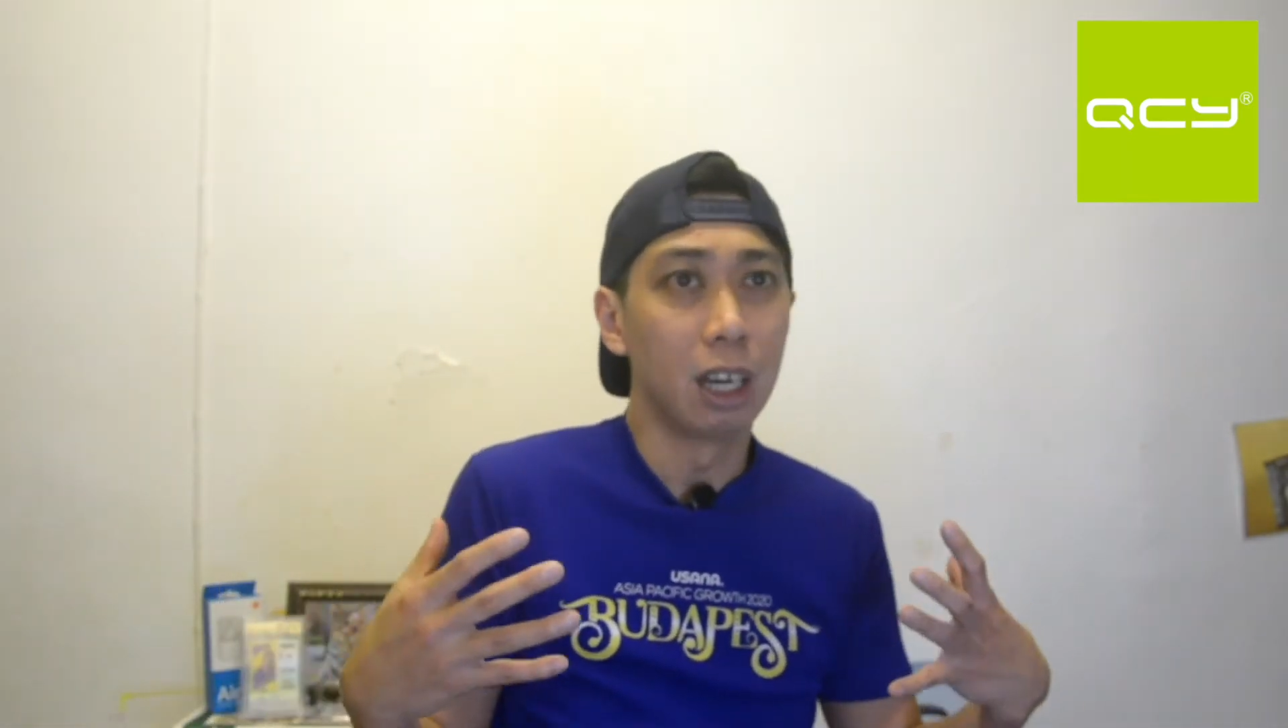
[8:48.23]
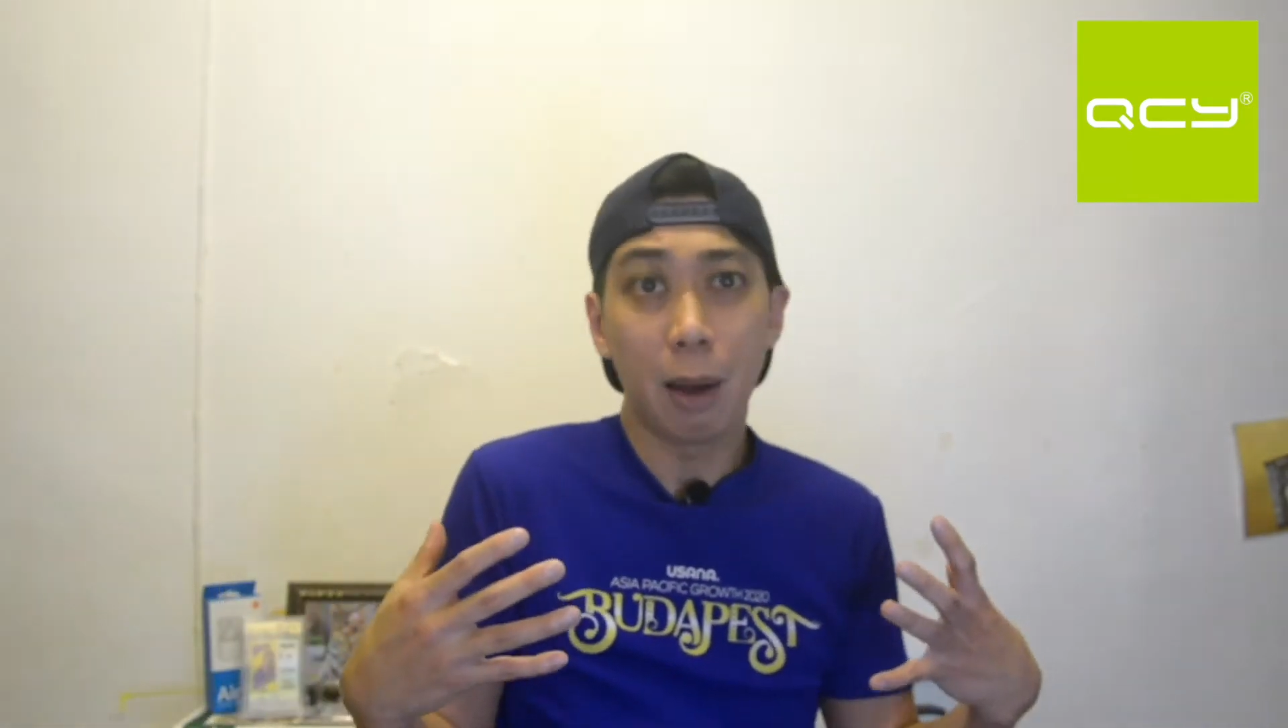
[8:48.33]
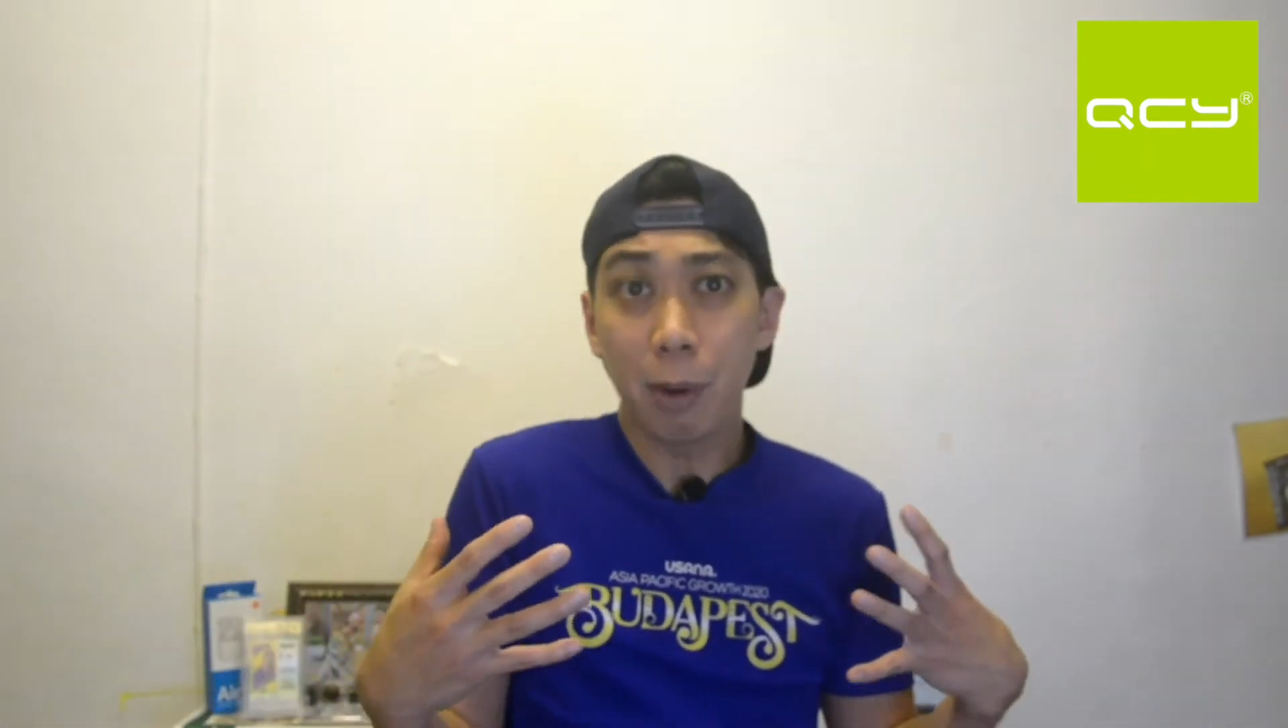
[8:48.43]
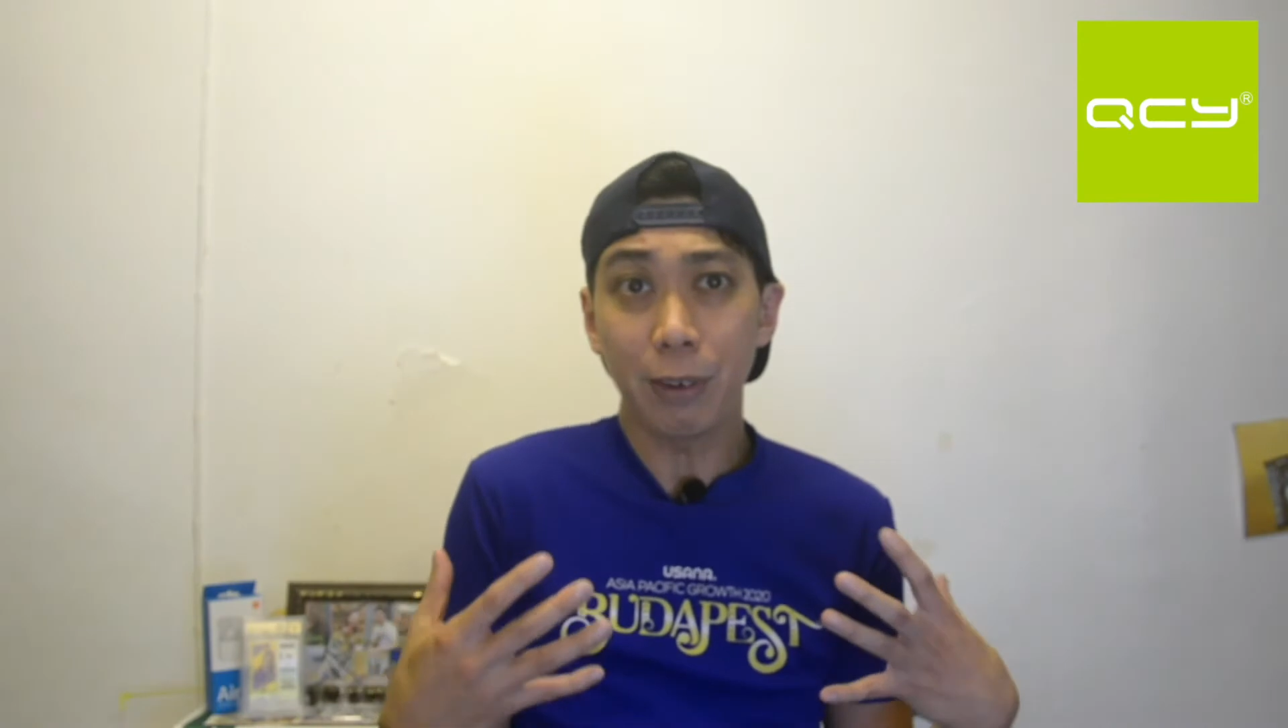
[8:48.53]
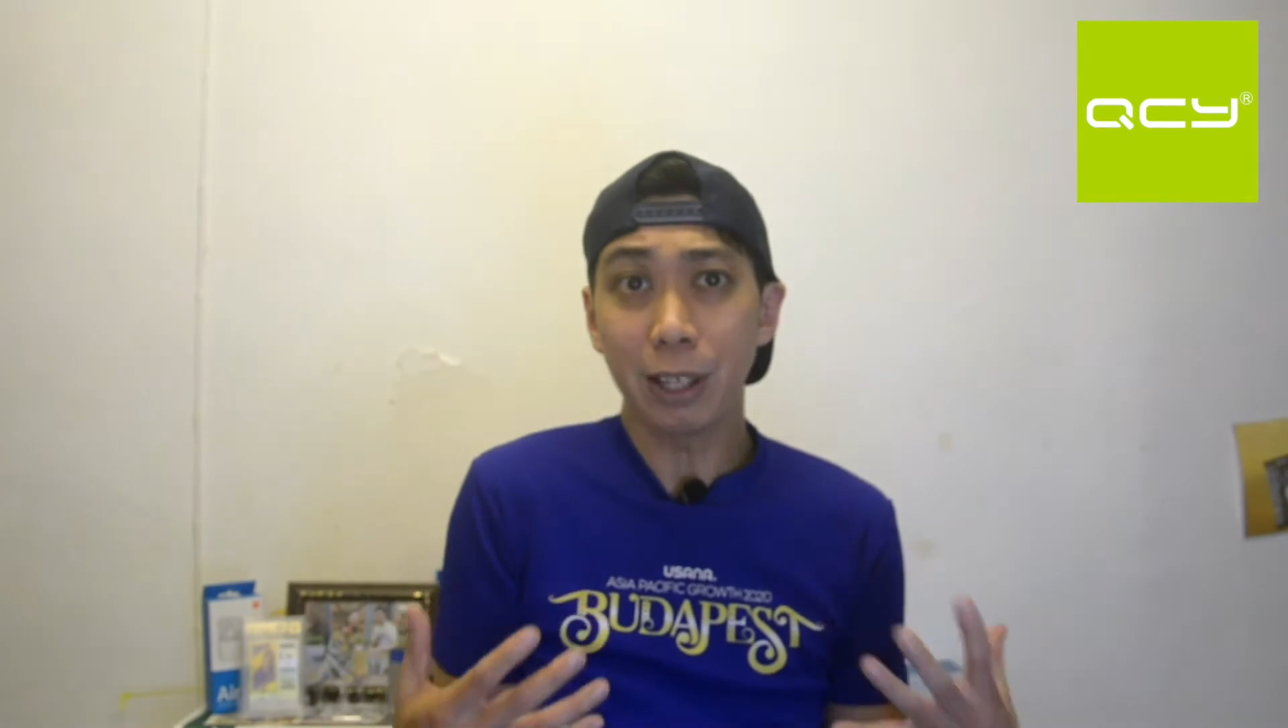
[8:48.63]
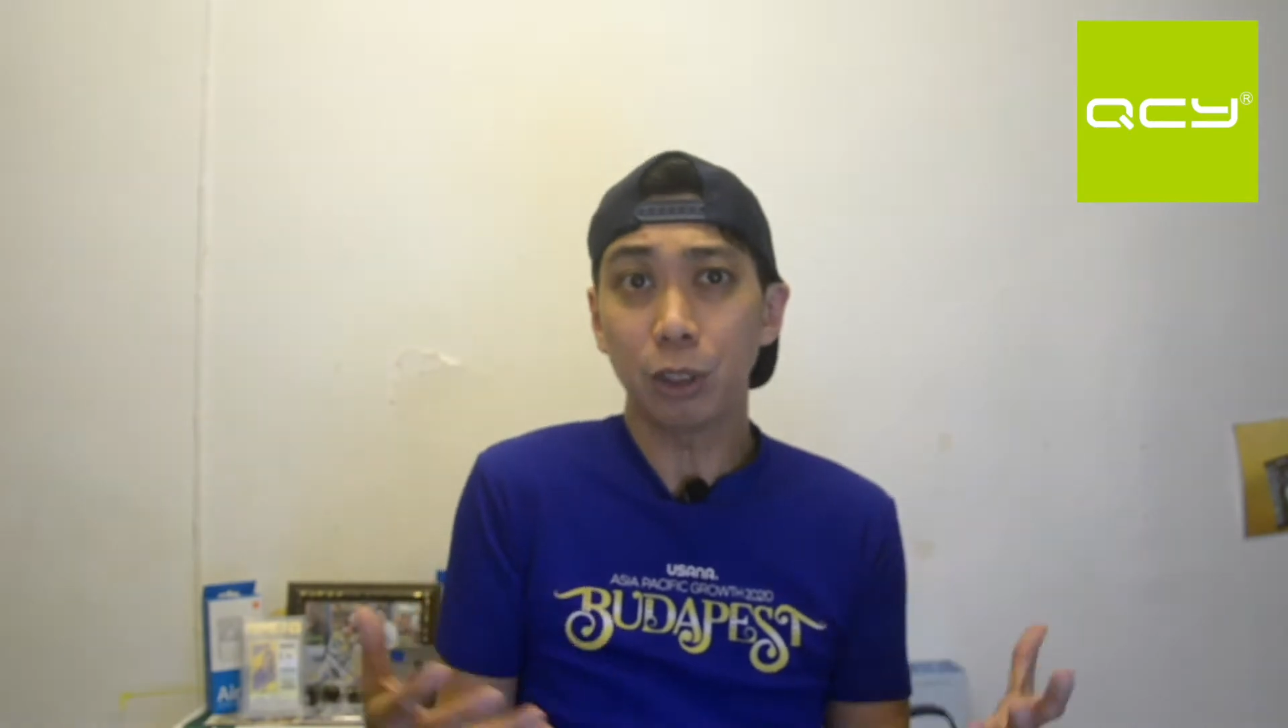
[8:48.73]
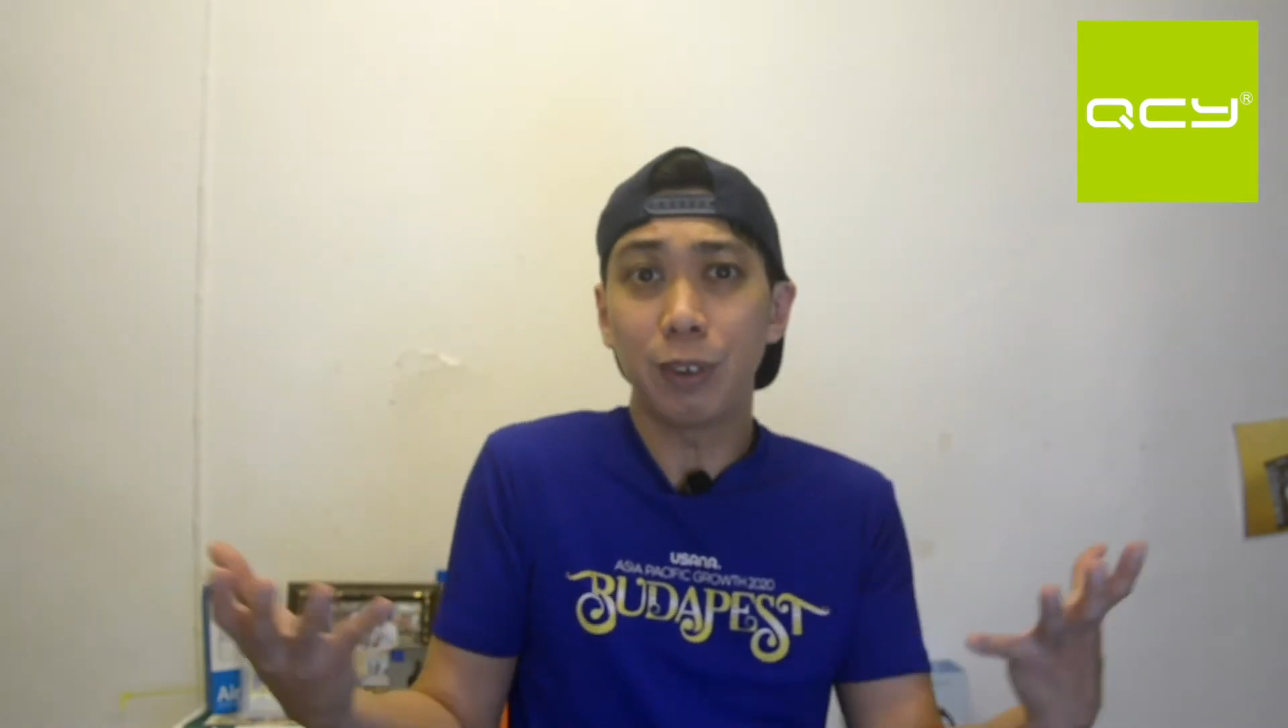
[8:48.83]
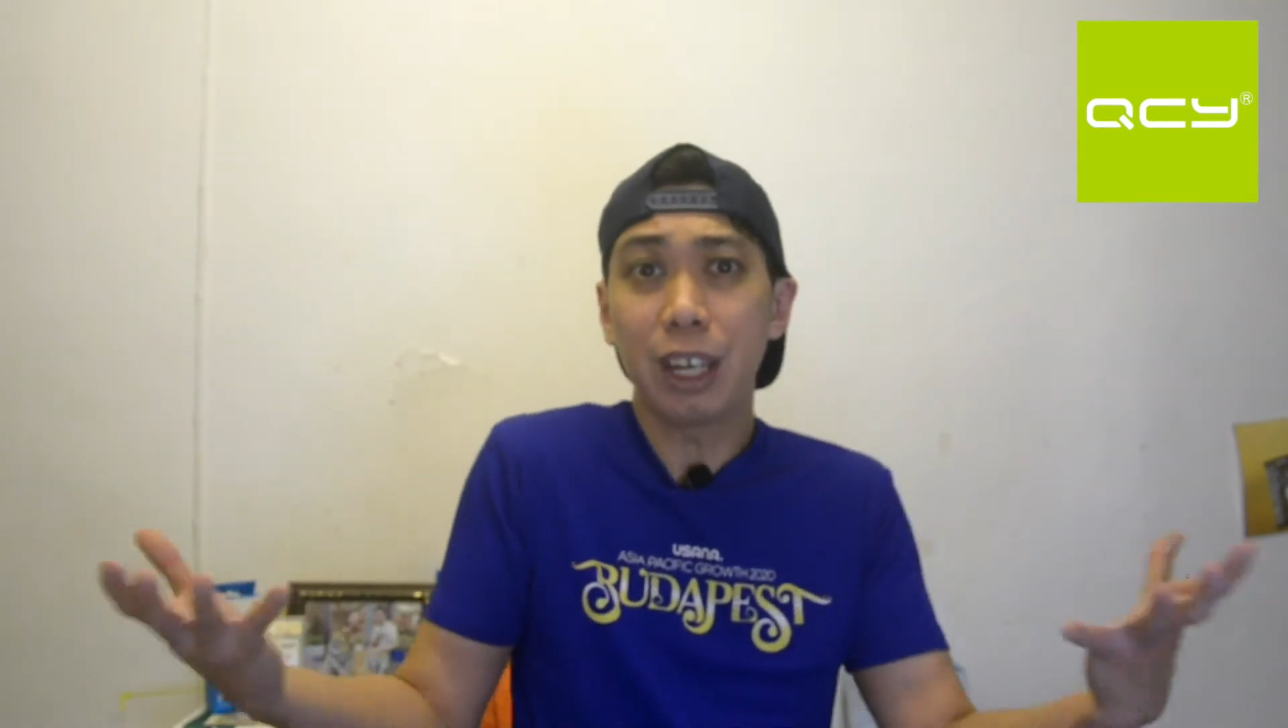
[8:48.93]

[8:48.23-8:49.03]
I'm a fan of